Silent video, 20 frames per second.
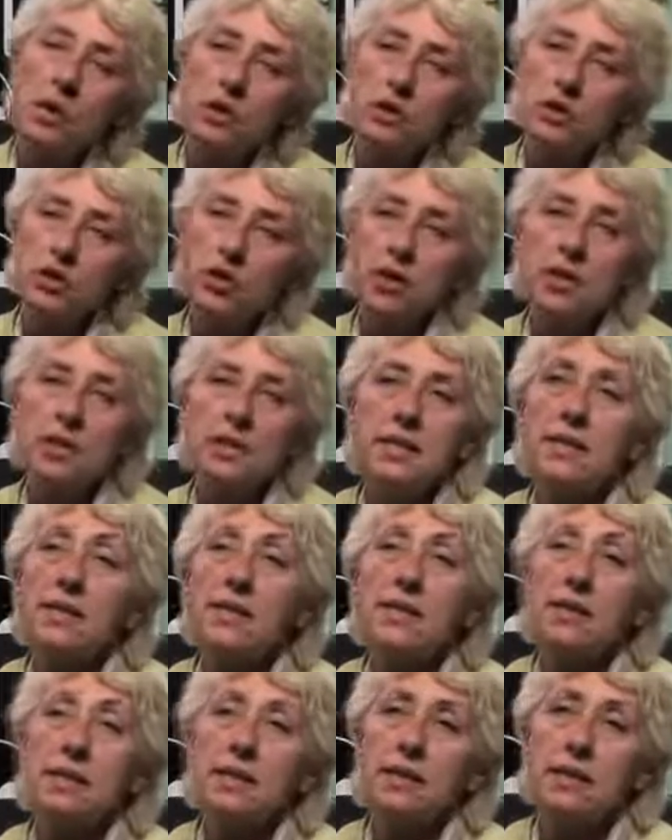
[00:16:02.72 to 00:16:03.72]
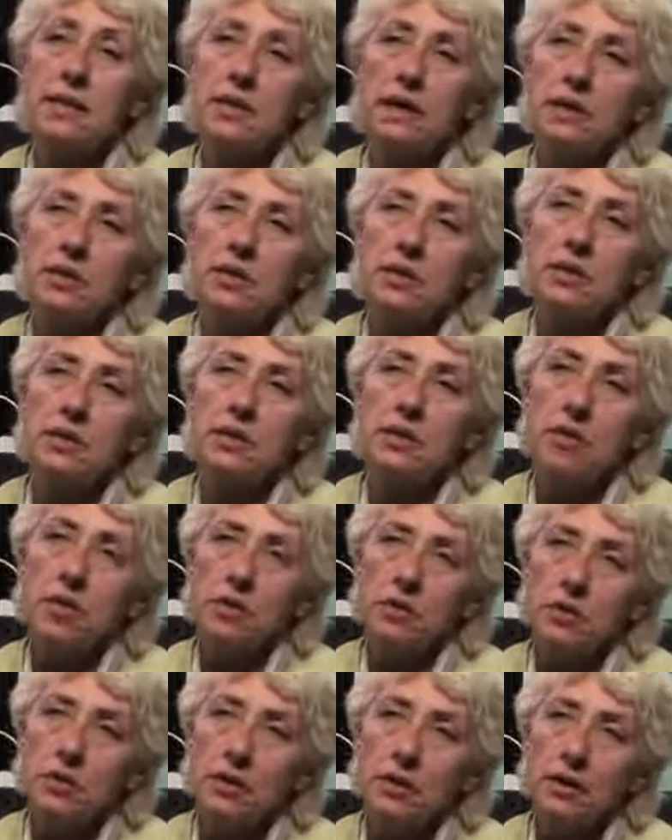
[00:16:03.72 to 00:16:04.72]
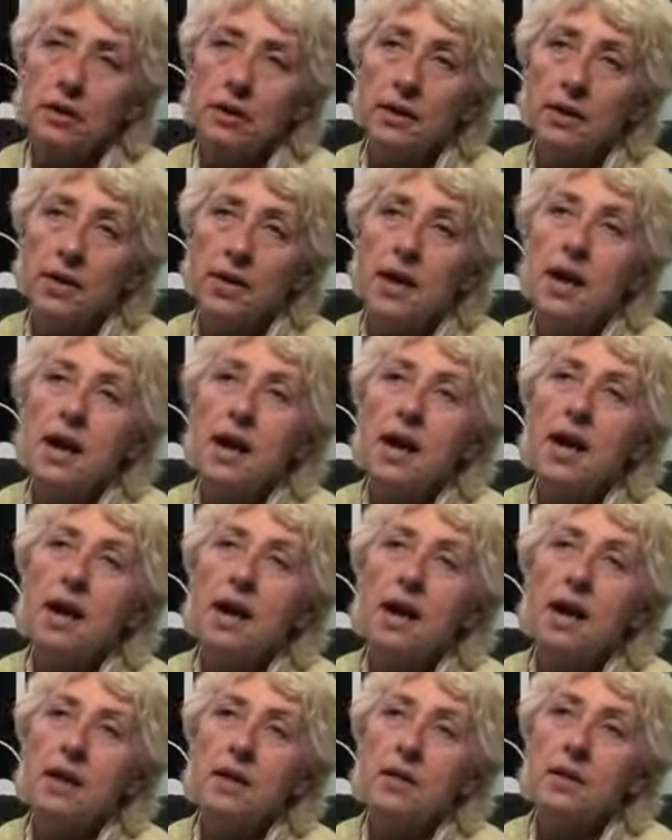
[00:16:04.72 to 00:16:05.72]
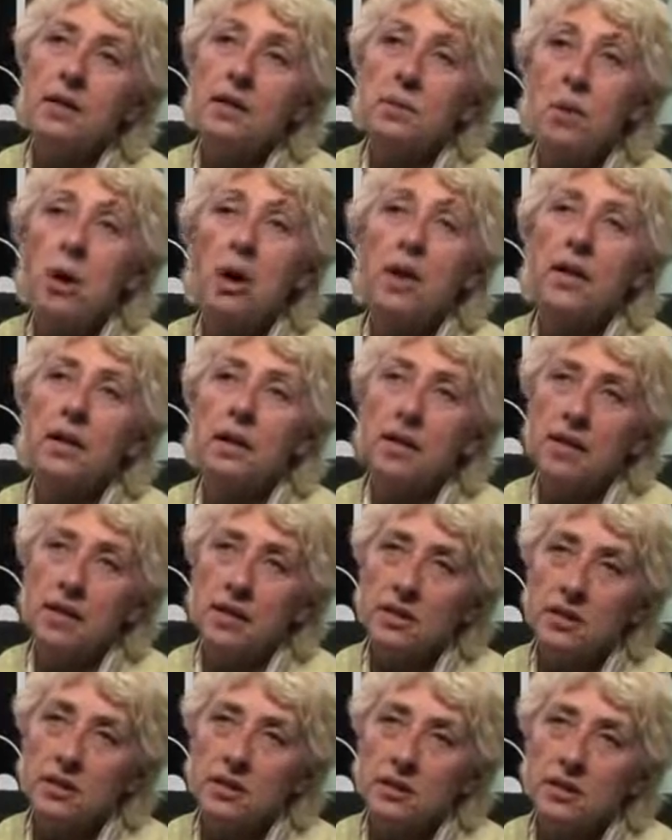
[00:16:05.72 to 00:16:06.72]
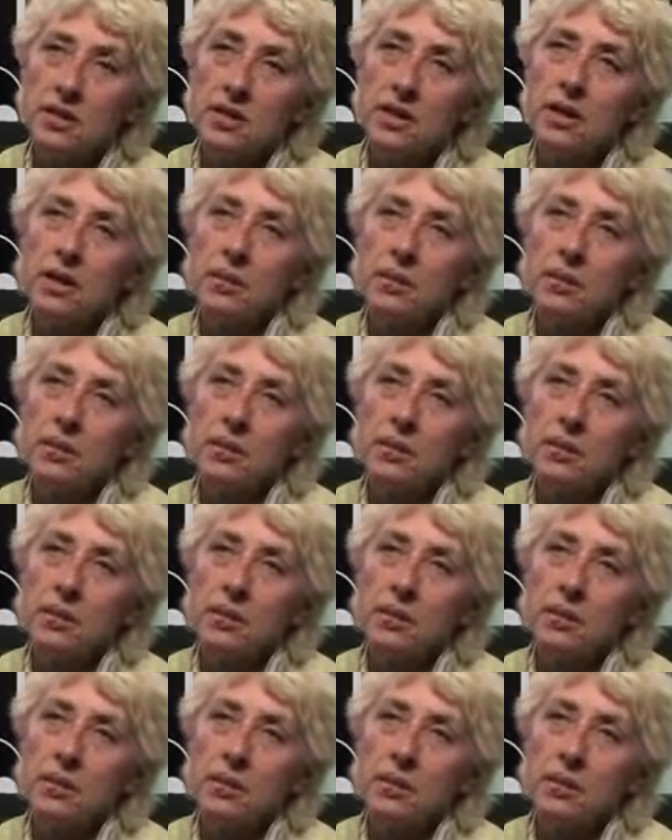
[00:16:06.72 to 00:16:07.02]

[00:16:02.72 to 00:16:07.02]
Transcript: about John Dee's connection to chemtrailing and the demonic connection to